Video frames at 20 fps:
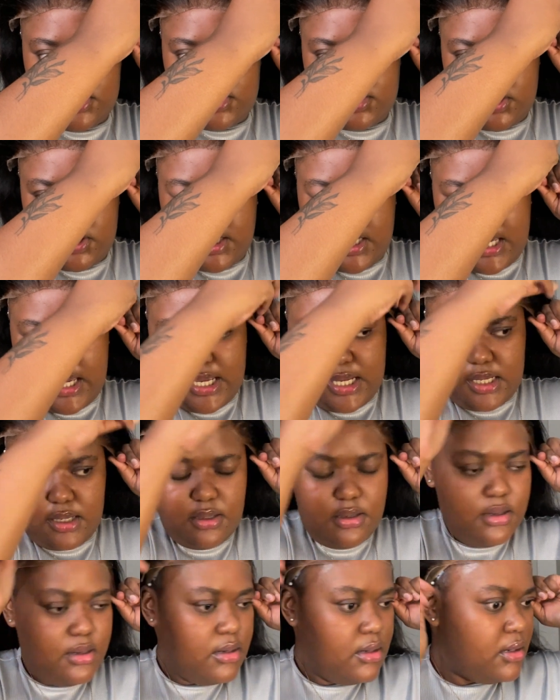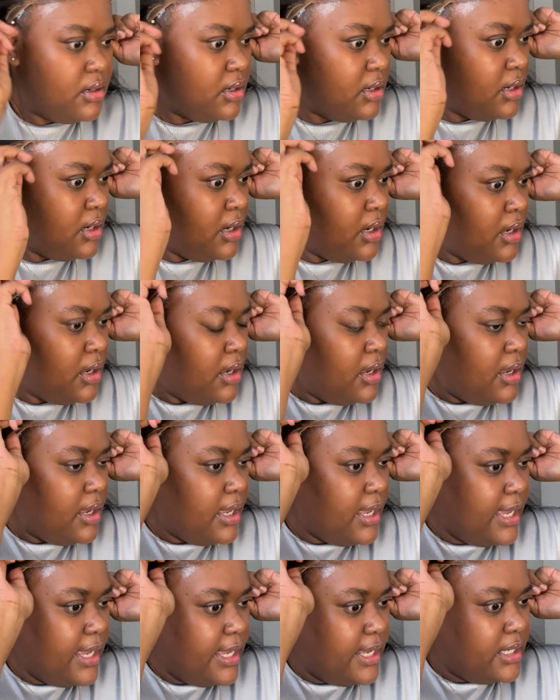you can.
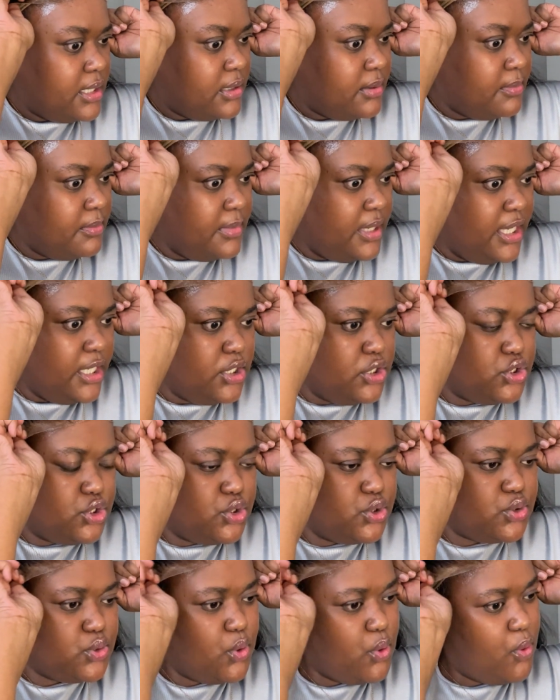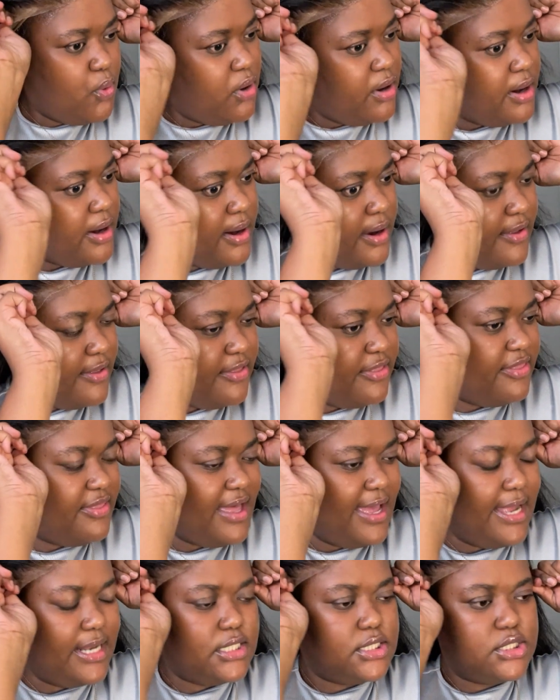And make sure
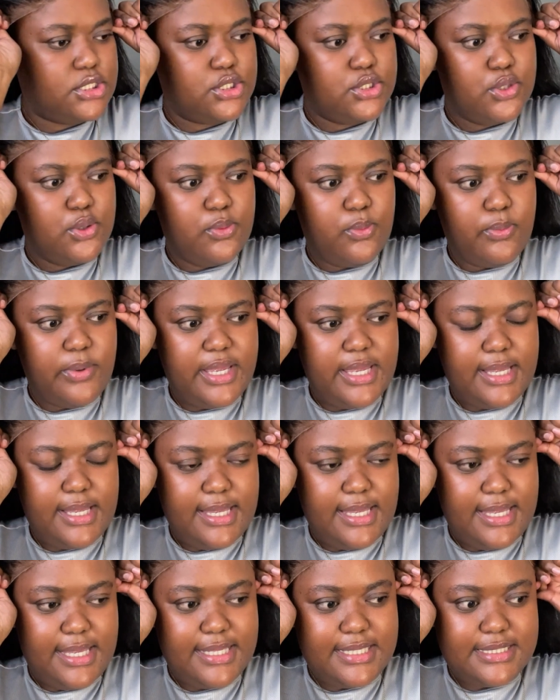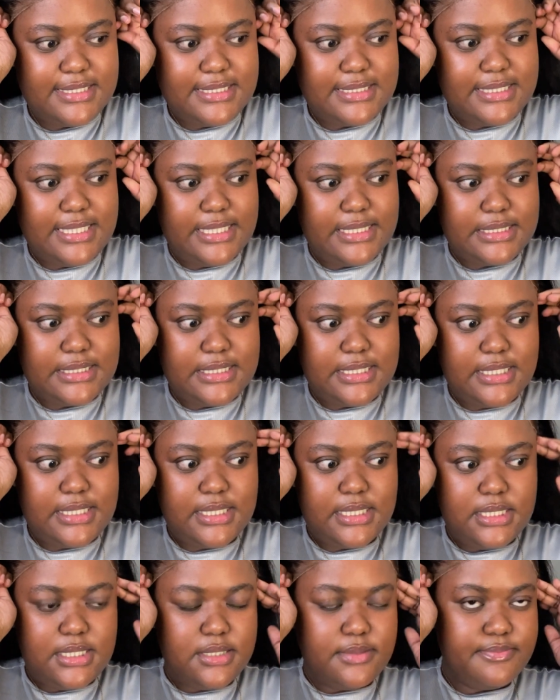that your wig is
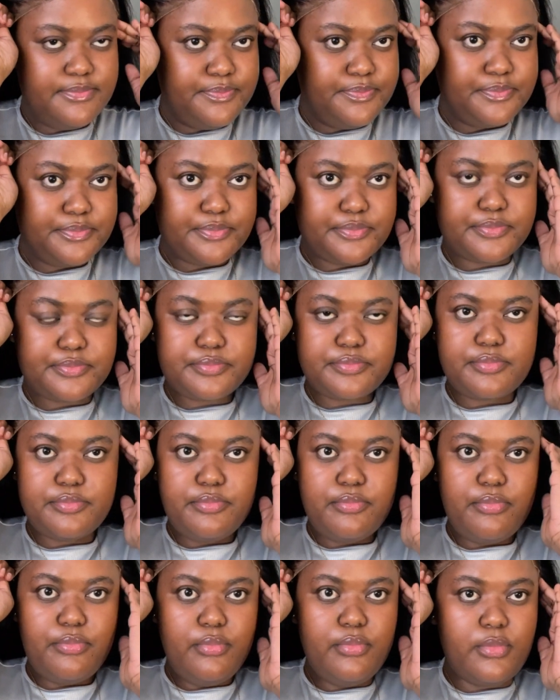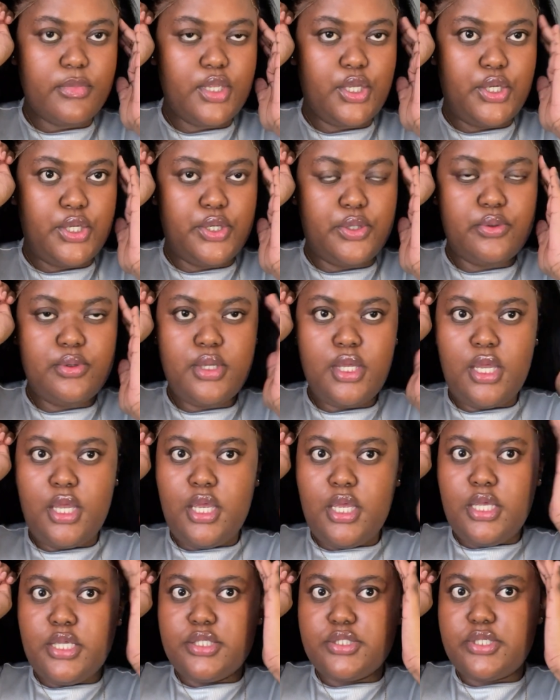centered, you know,
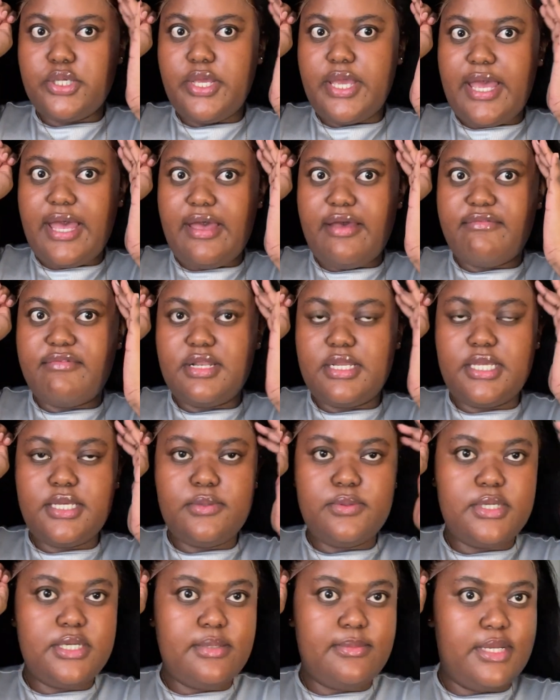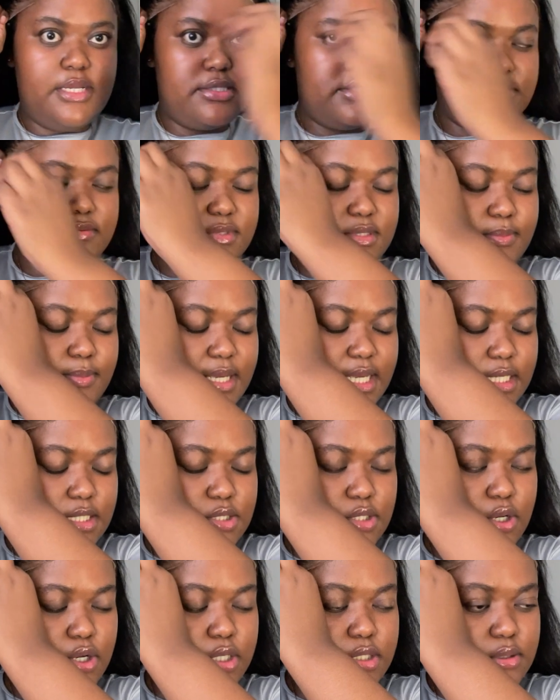so you have an equal amount of space
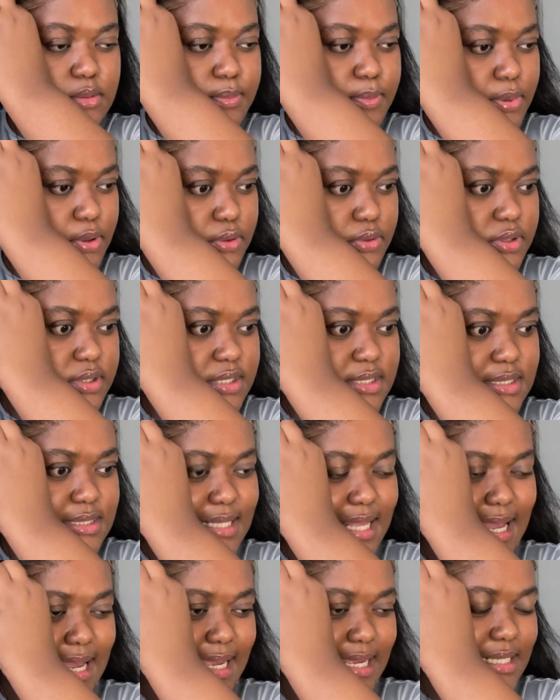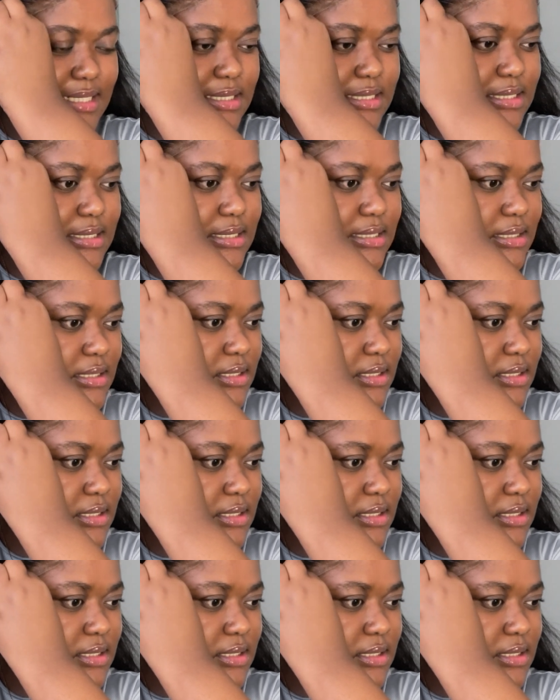on both sides,